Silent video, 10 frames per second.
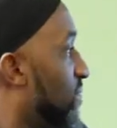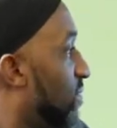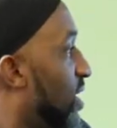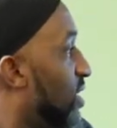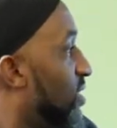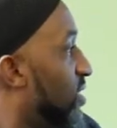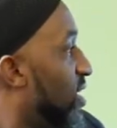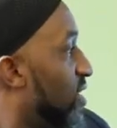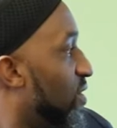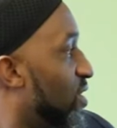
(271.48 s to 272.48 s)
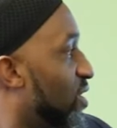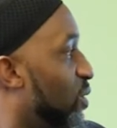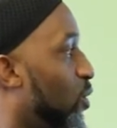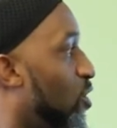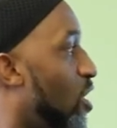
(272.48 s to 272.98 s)
let us share.
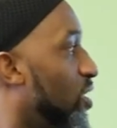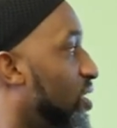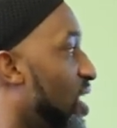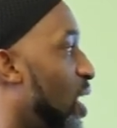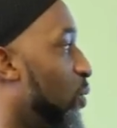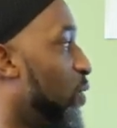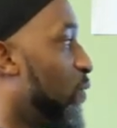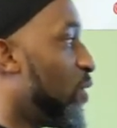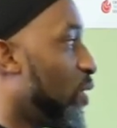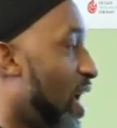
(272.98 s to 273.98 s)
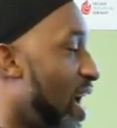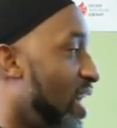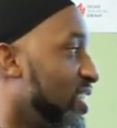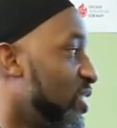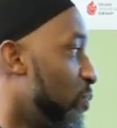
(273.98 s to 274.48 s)
Recall a time when you felt
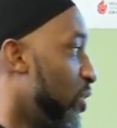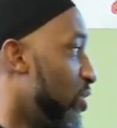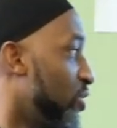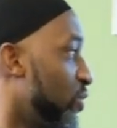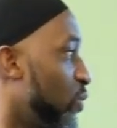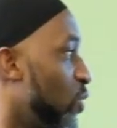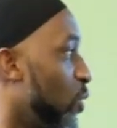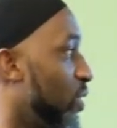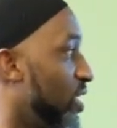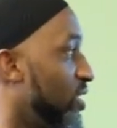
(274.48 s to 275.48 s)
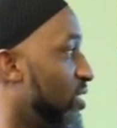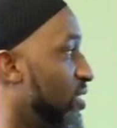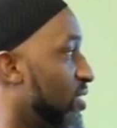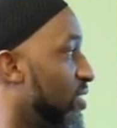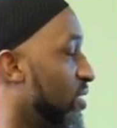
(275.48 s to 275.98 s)
highly spiritual or
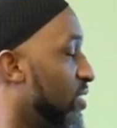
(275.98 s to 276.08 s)
religious.